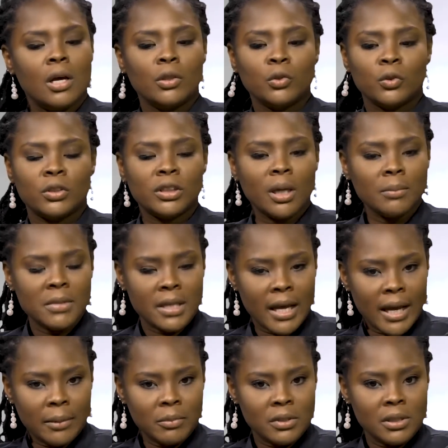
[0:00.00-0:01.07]
So
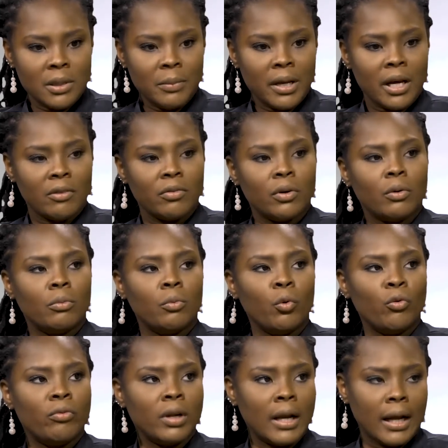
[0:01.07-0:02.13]
sometimes they may have a
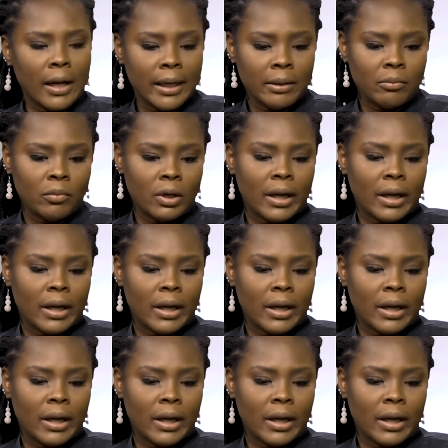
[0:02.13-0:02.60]
overline,